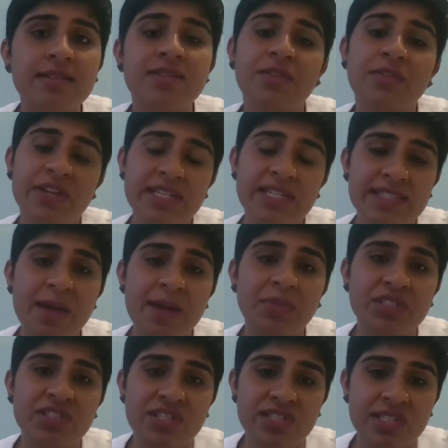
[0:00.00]
So for
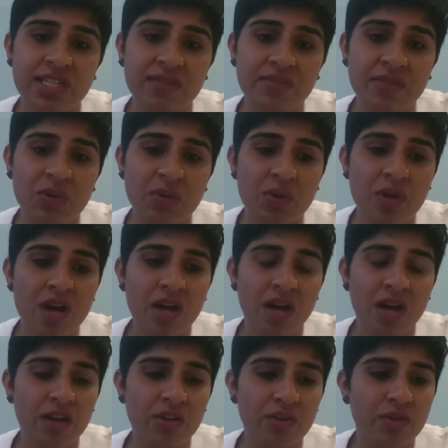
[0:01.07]
example, just to give you
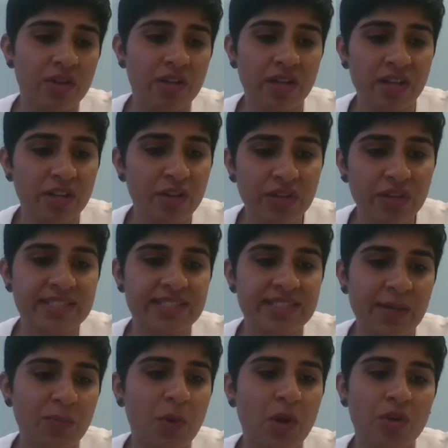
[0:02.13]
a look
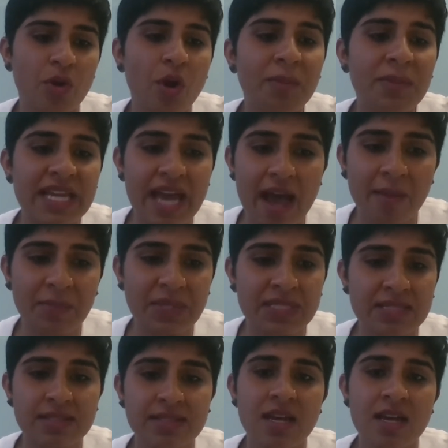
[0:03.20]
inside what normally
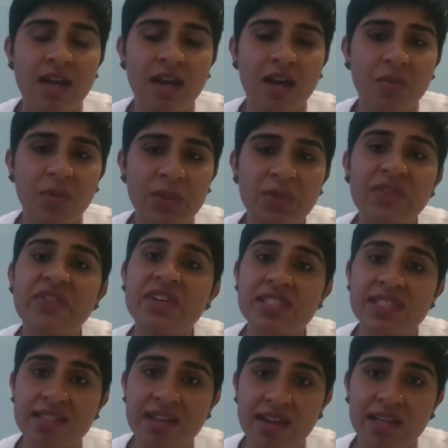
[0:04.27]
happens, when we
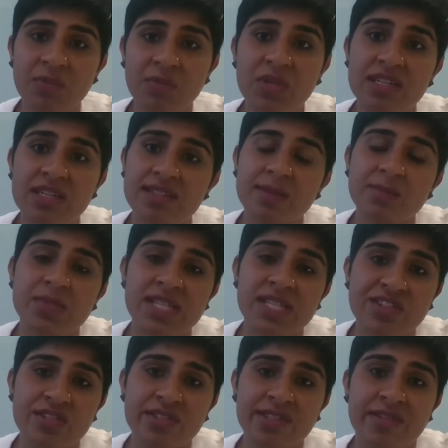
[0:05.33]
first started, we did some
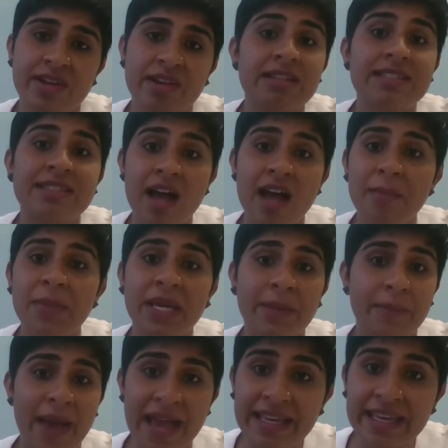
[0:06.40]
sessions around Islamic
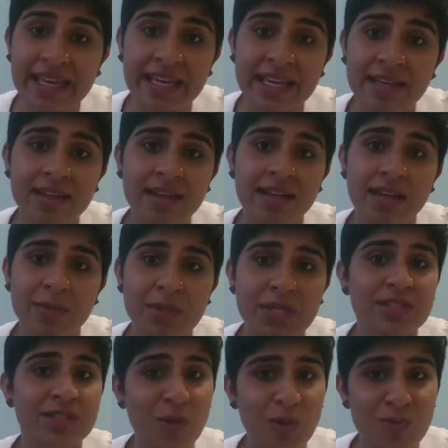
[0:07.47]
banking,
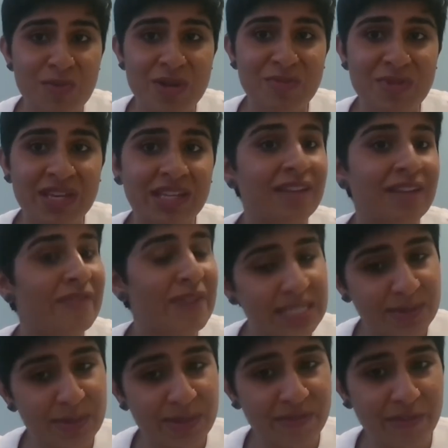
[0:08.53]
because Goldman being an
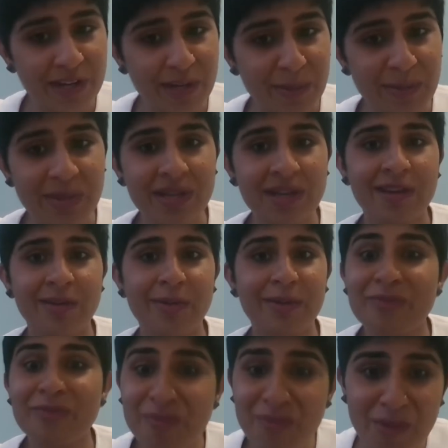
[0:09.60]
investment firm,
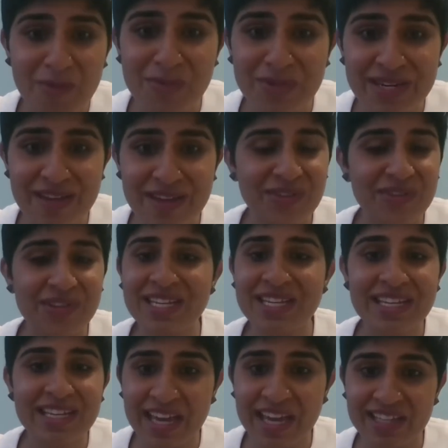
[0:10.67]
we probably never
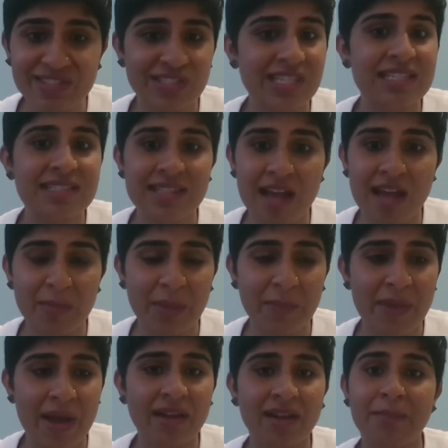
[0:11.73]
really engaged in
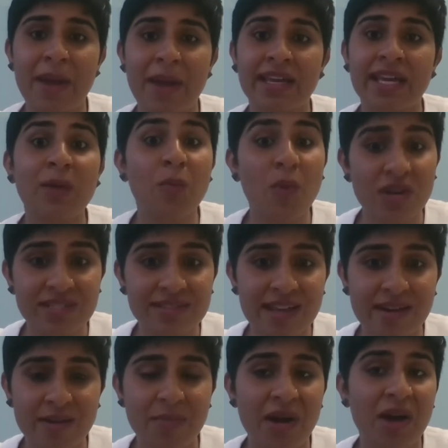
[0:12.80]
Islamic banking. What is
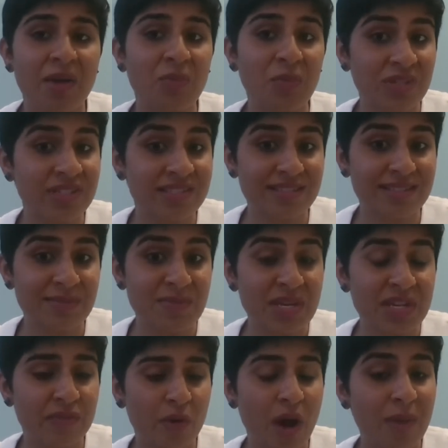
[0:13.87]
that about? What does this
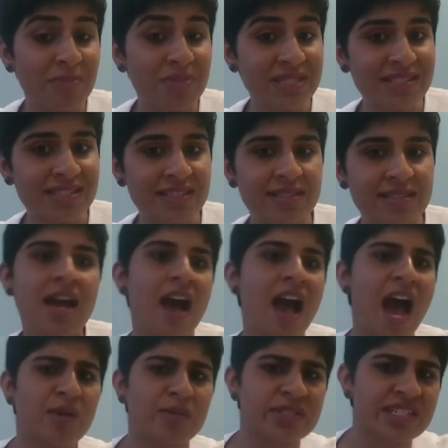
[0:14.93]
mean for our business?
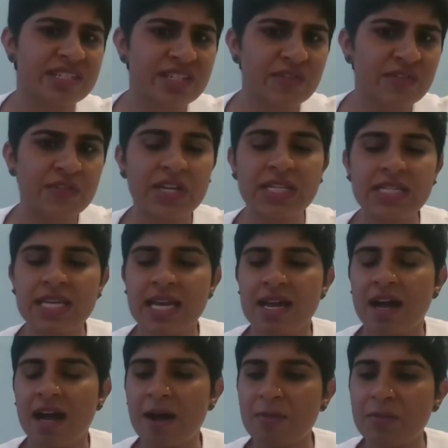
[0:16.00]
How is it different?
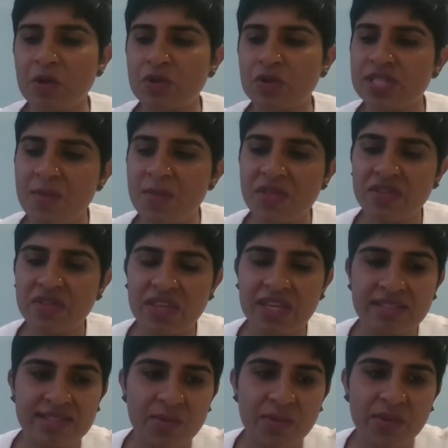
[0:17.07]
Some other
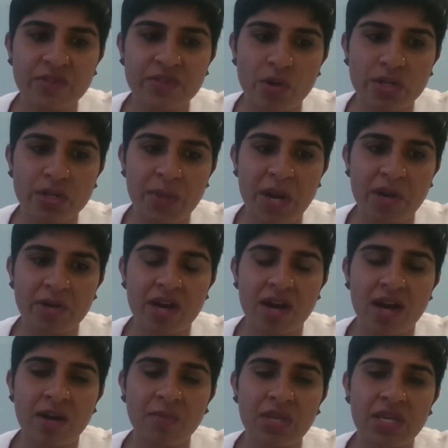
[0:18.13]
things that we've talked about
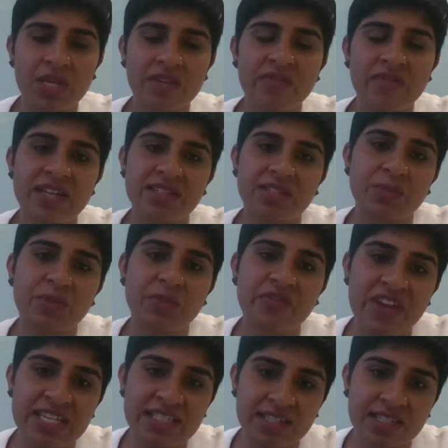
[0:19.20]
are, we invited a
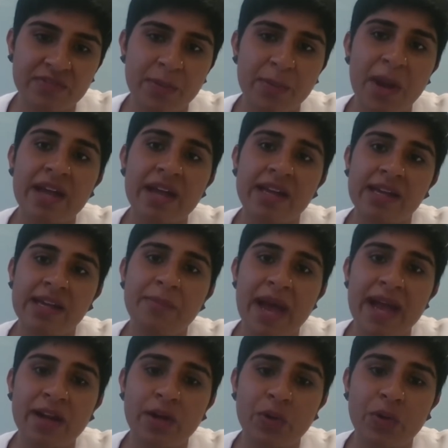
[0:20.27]
professor from IIM
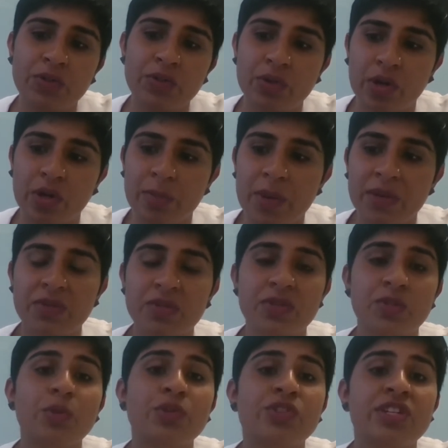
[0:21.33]
Bangalore to talk about the
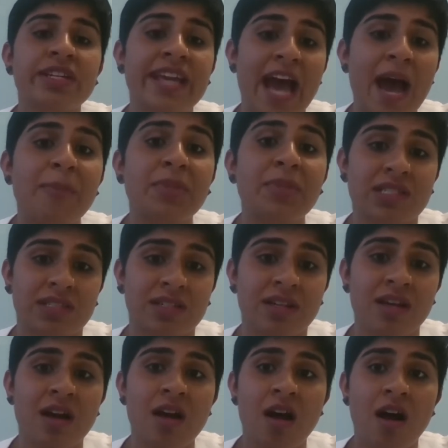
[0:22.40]
social
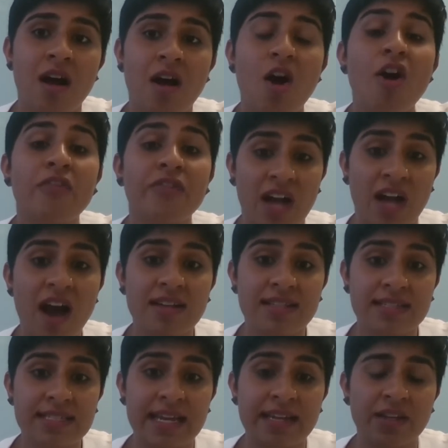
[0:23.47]
capital of
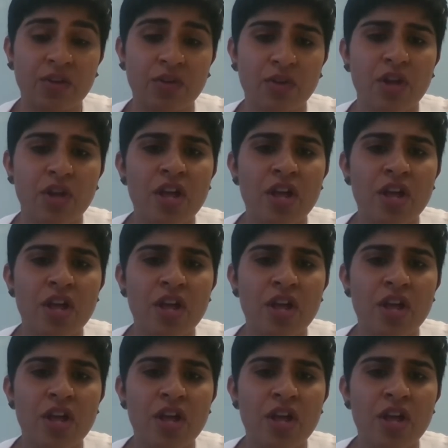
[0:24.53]
caste, and